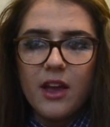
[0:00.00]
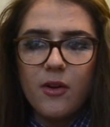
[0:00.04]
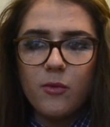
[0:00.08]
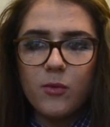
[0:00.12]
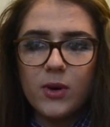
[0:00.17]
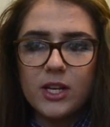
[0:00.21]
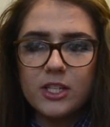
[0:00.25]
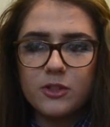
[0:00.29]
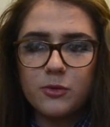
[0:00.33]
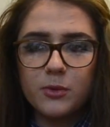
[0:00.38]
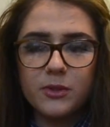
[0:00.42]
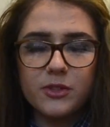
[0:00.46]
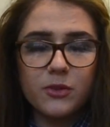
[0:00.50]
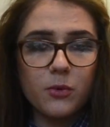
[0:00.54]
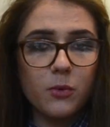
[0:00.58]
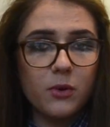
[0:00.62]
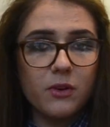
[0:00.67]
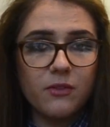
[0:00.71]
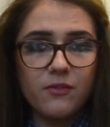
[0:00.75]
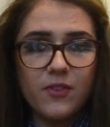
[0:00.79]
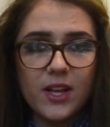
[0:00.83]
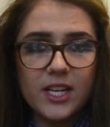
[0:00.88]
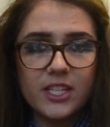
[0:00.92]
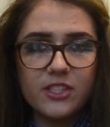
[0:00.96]
which was all
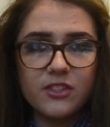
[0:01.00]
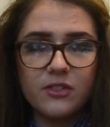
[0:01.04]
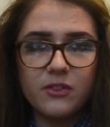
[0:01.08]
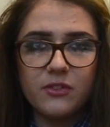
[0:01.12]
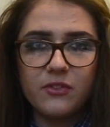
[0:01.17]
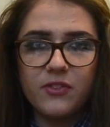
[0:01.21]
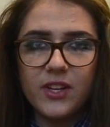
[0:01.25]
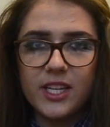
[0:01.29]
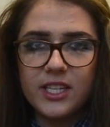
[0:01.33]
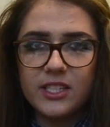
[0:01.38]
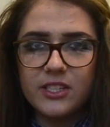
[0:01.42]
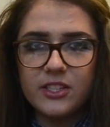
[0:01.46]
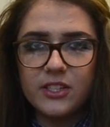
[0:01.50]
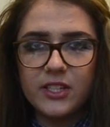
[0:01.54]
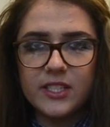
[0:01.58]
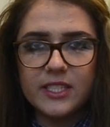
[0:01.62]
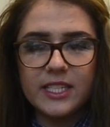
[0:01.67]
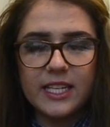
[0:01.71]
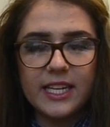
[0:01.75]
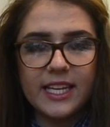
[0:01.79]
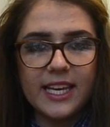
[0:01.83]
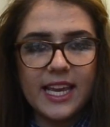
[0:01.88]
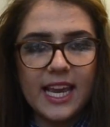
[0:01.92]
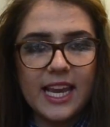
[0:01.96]
conventional features
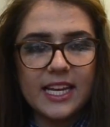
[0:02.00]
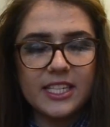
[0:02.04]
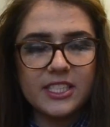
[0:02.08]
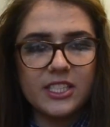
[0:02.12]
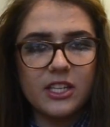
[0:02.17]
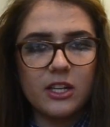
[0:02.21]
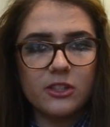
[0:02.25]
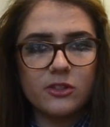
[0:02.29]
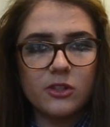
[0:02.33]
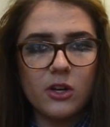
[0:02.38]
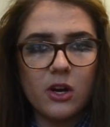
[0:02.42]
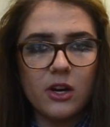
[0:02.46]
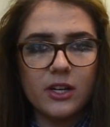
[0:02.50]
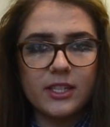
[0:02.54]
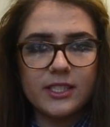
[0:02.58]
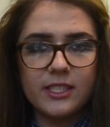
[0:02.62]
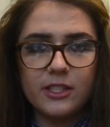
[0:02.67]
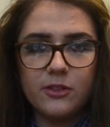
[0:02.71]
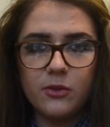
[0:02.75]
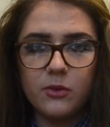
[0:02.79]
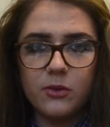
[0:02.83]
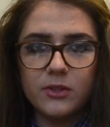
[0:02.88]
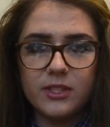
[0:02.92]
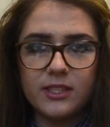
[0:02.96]
and engaging our
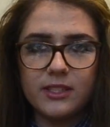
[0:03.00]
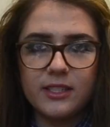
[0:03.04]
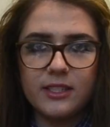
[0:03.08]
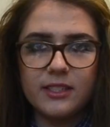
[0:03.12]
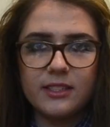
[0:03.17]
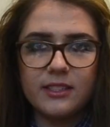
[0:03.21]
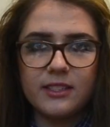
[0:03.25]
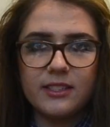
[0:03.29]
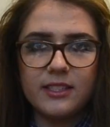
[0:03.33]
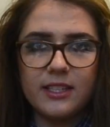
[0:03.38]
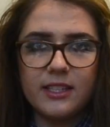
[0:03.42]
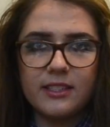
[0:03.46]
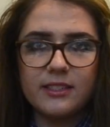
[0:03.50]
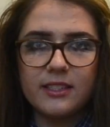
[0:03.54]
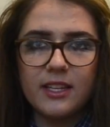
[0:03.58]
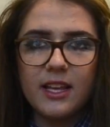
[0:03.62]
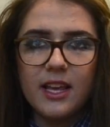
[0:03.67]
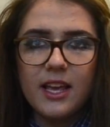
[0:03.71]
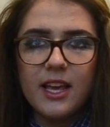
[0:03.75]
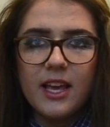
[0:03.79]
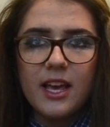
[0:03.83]
targeted audiences,